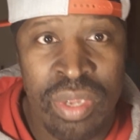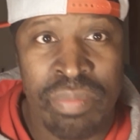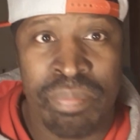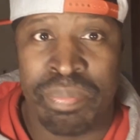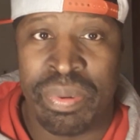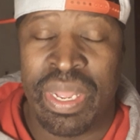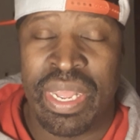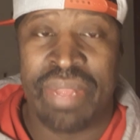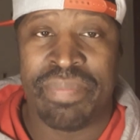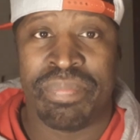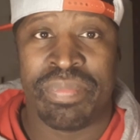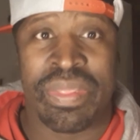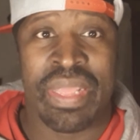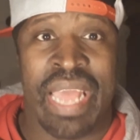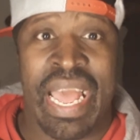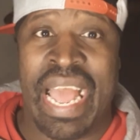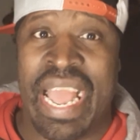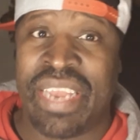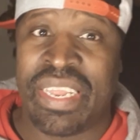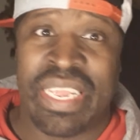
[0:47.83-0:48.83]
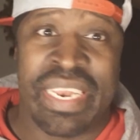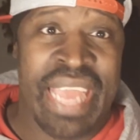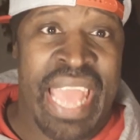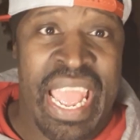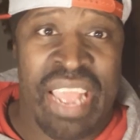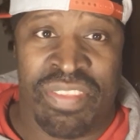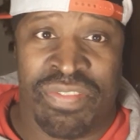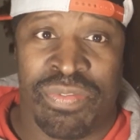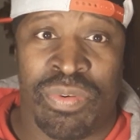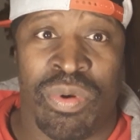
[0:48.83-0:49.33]
But I didn't
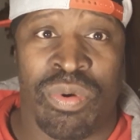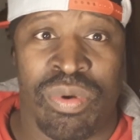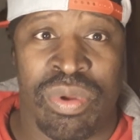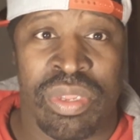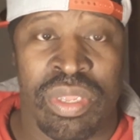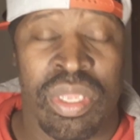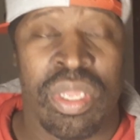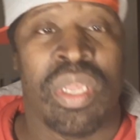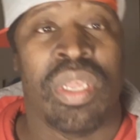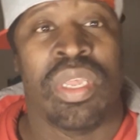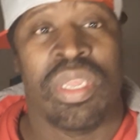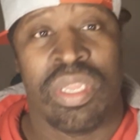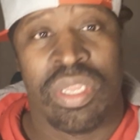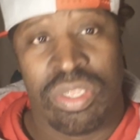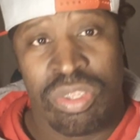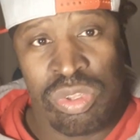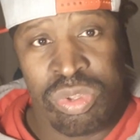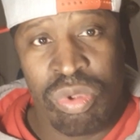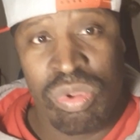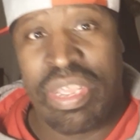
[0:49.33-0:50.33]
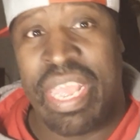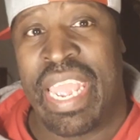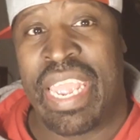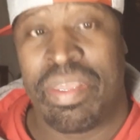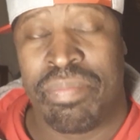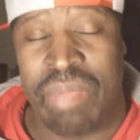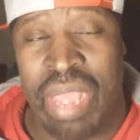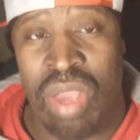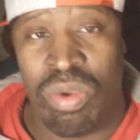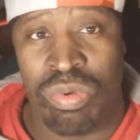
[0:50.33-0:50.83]
ask for it. You
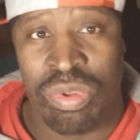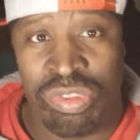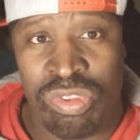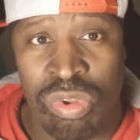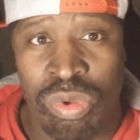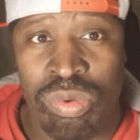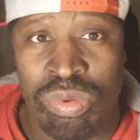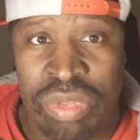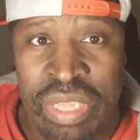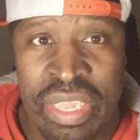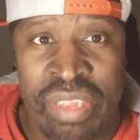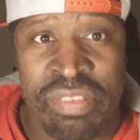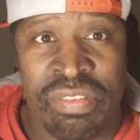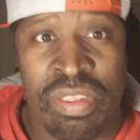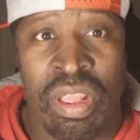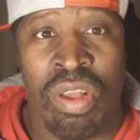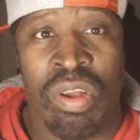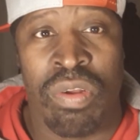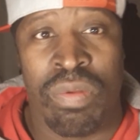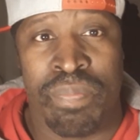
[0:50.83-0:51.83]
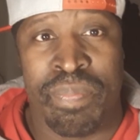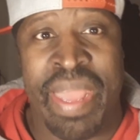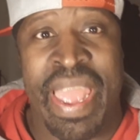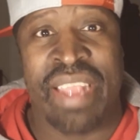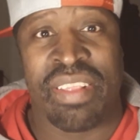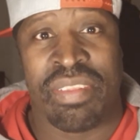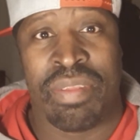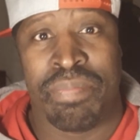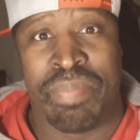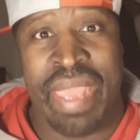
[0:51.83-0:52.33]
came out with two diss songs,
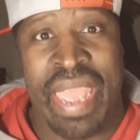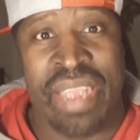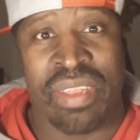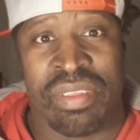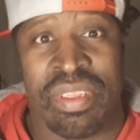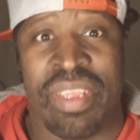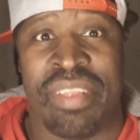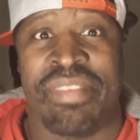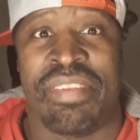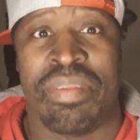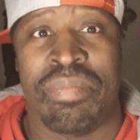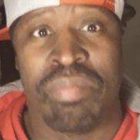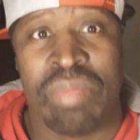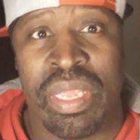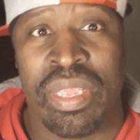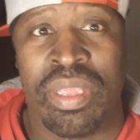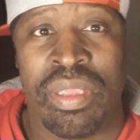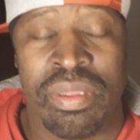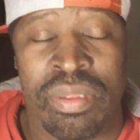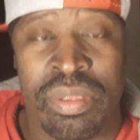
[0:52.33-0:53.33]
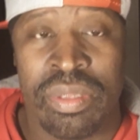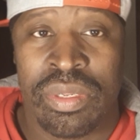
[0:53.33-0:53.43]
back-to-back diss and me.